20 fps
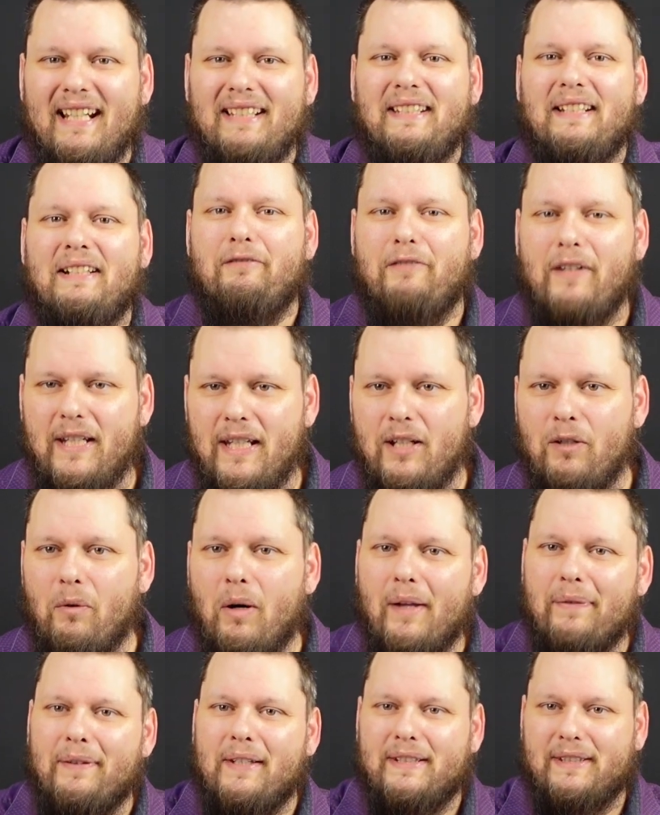I video
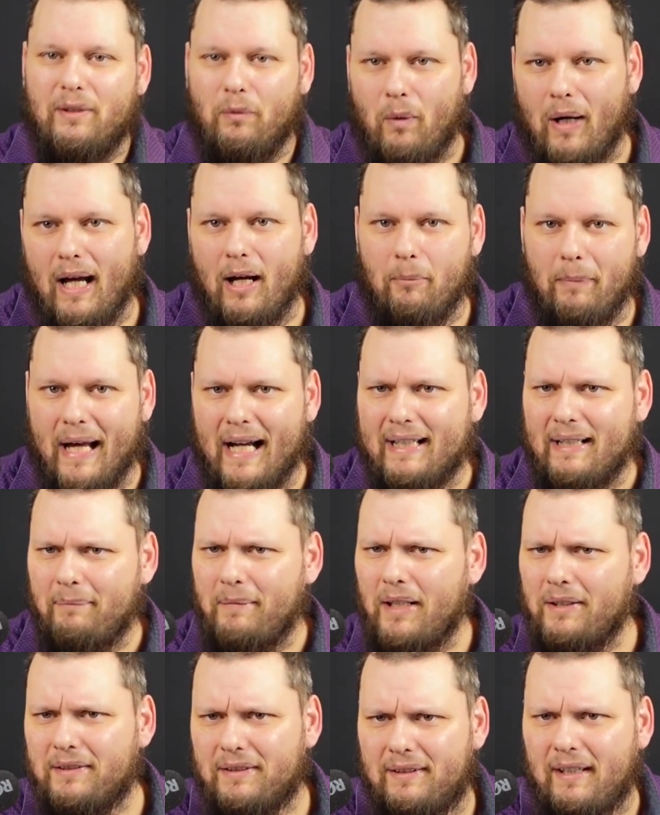on this a while back, and I'm
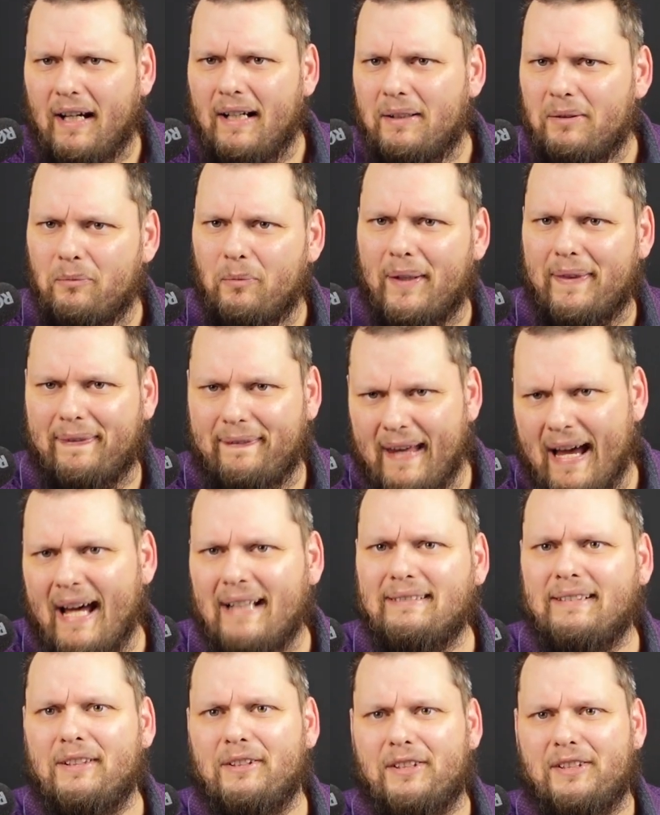not done with
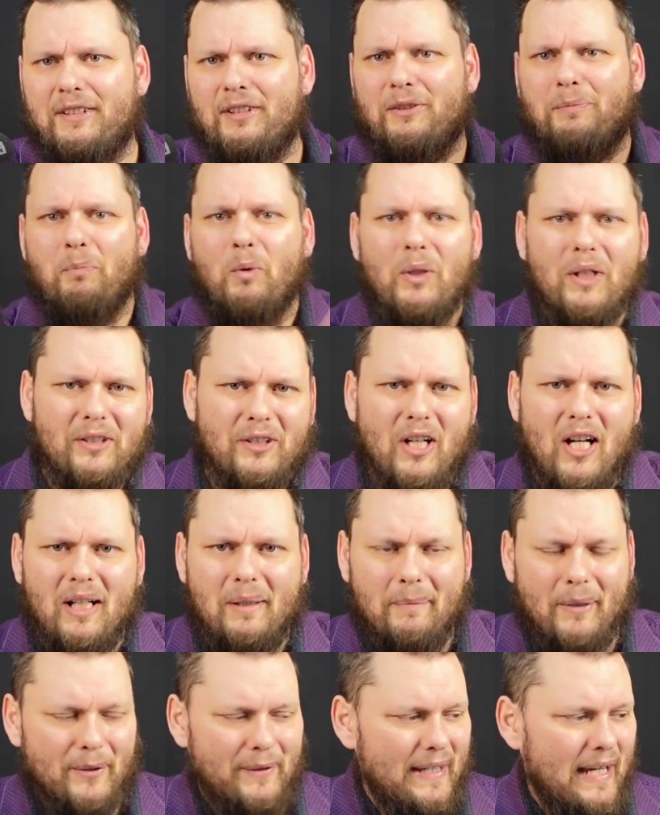that. There's more to
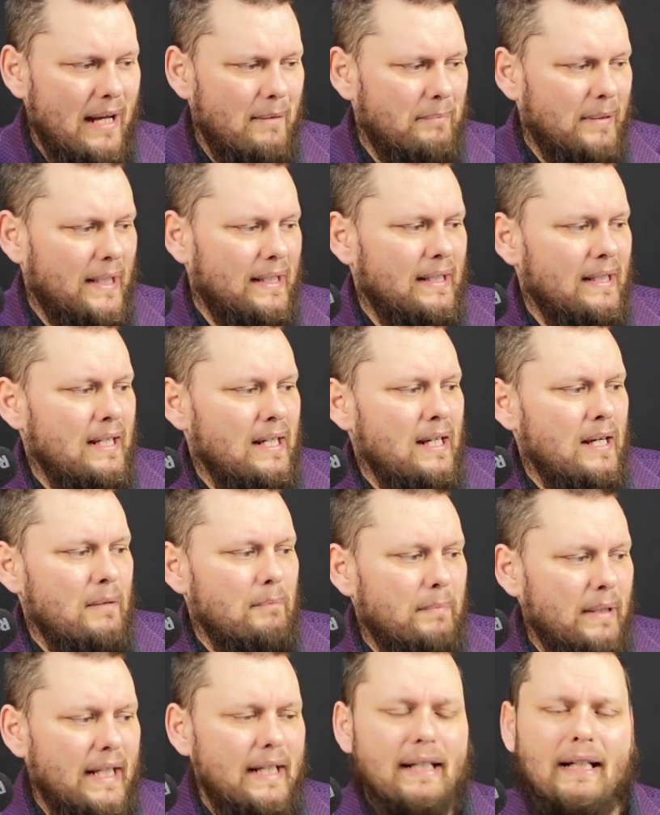talk about that. But
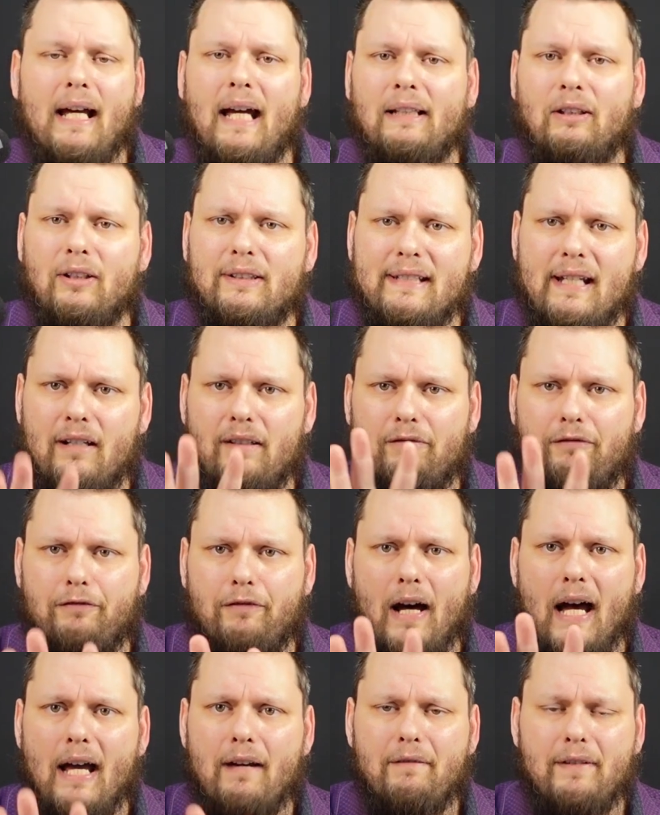in it, I looked at
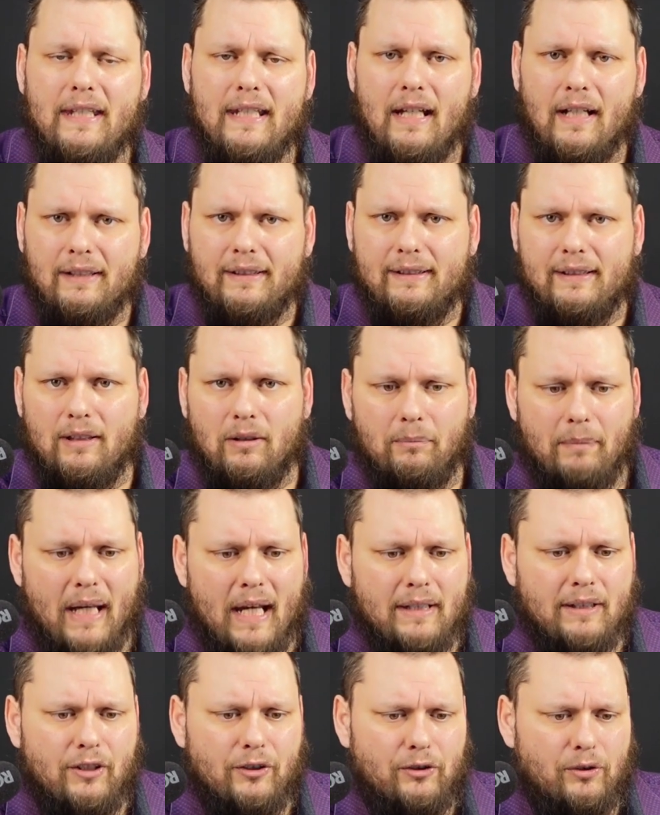5 of the uncial
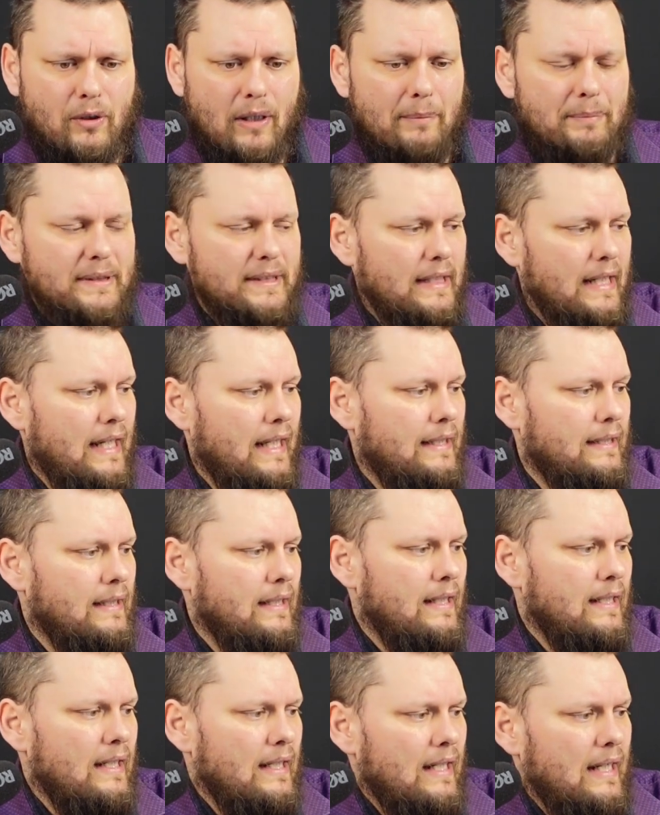manuscripts, and
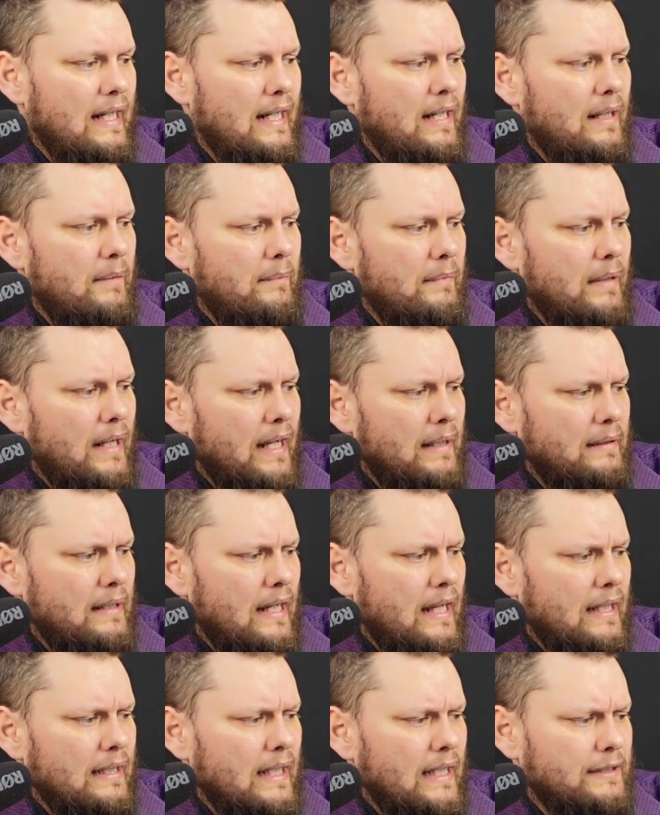
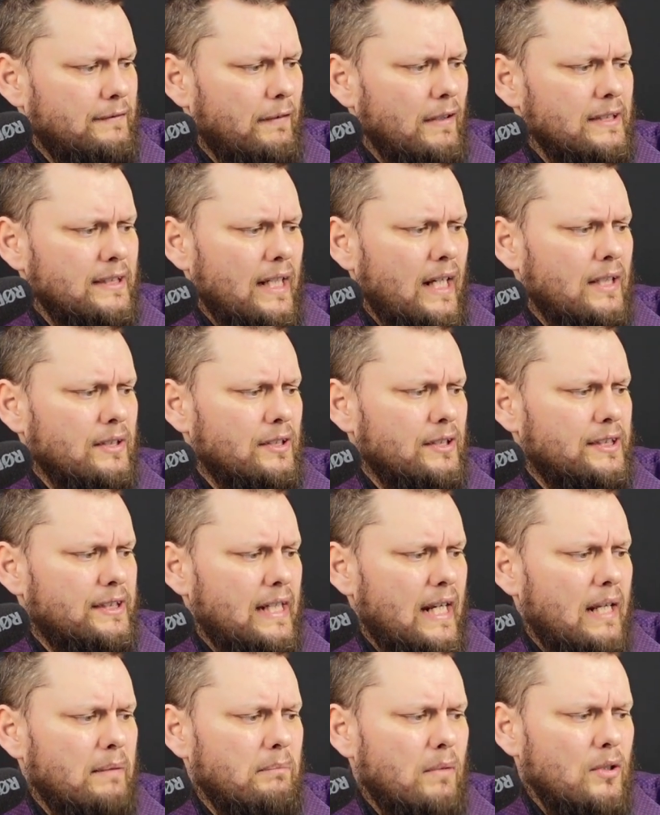as far as I
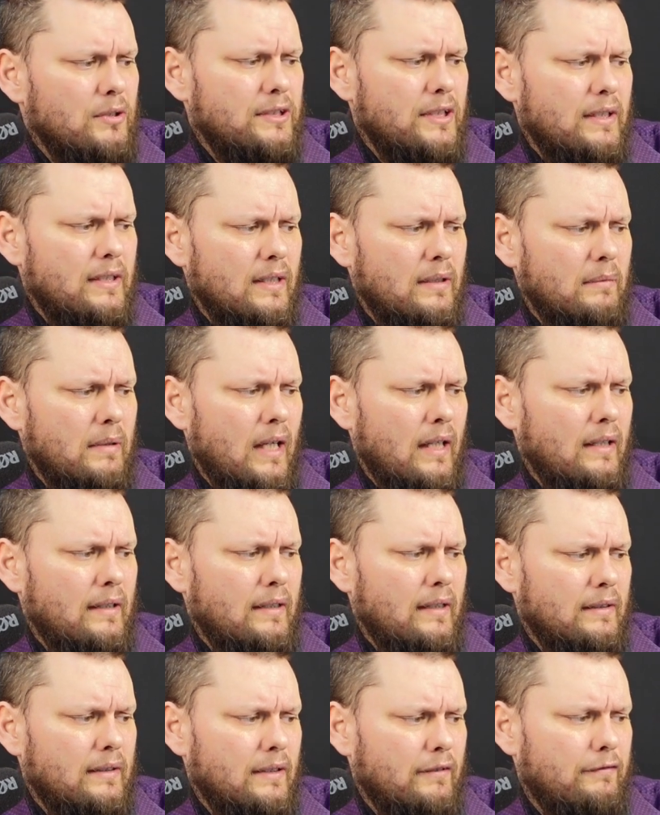understand, most of them,
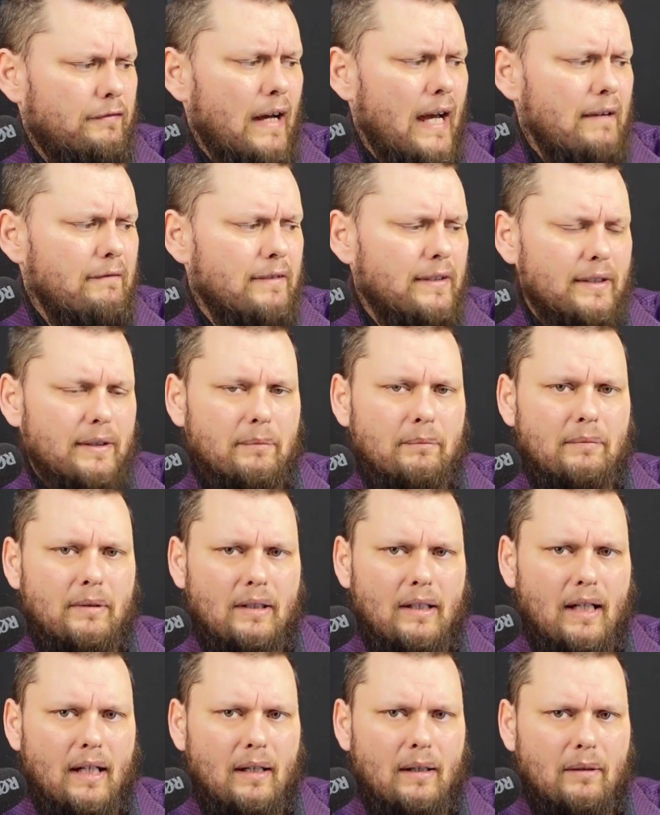the 5 of them,
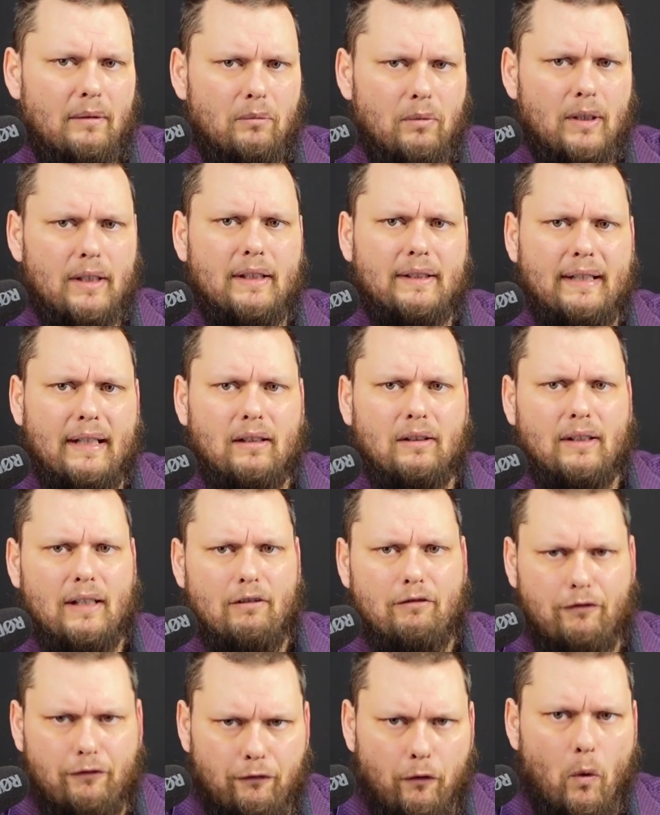we're going to take a look
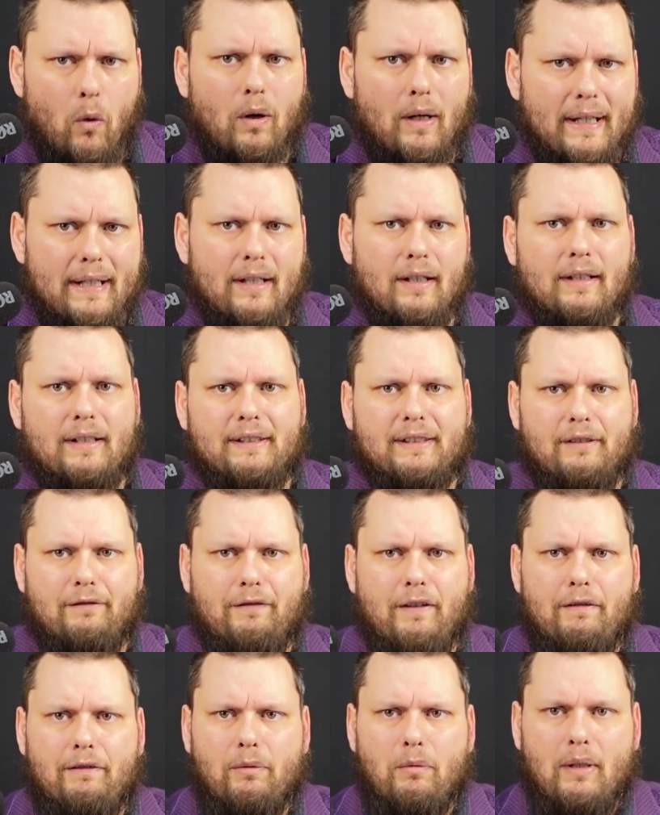at 4 here because the
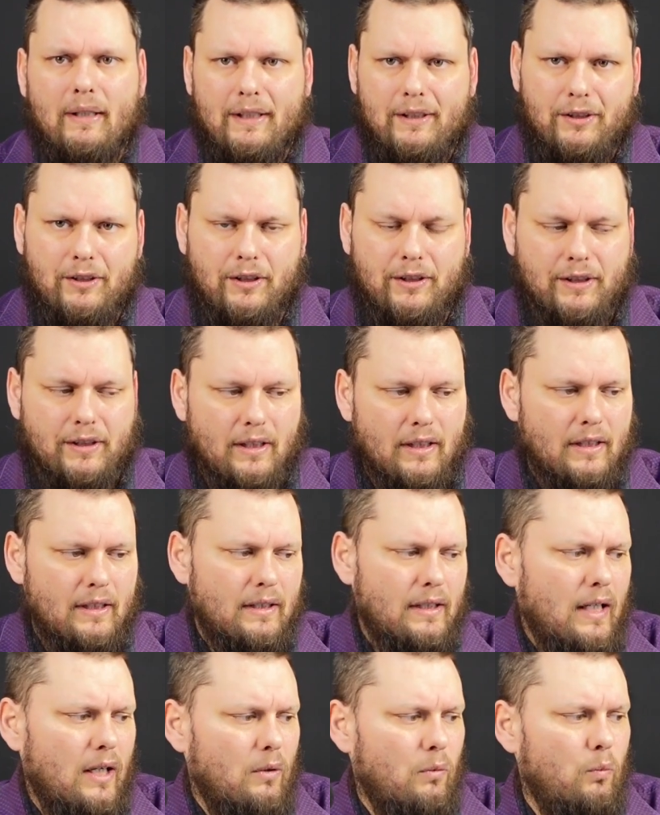5th one is just
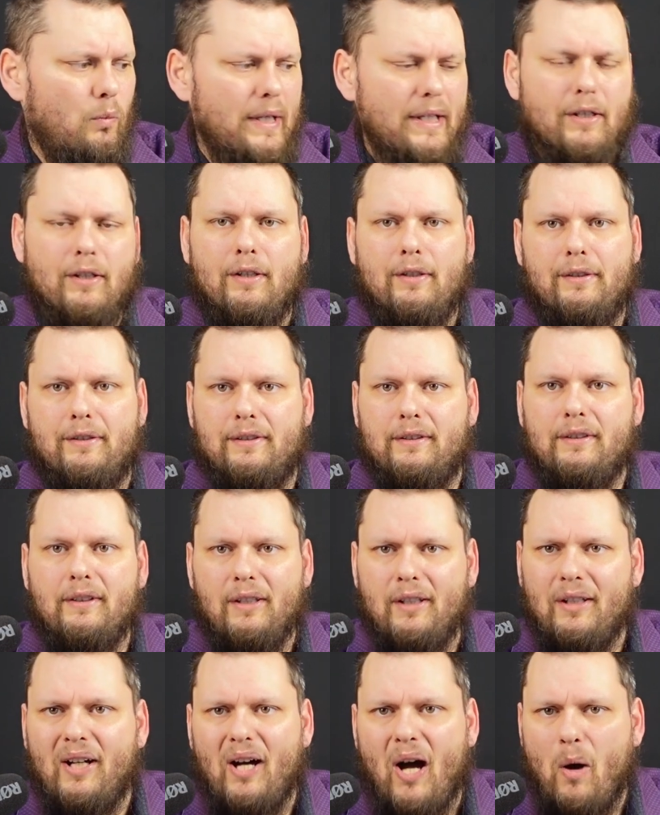a weird
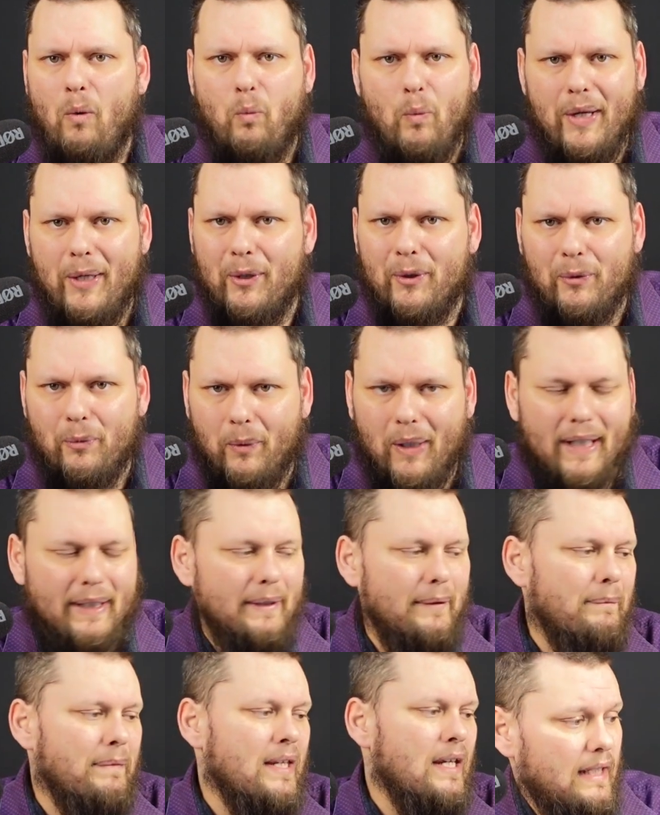one.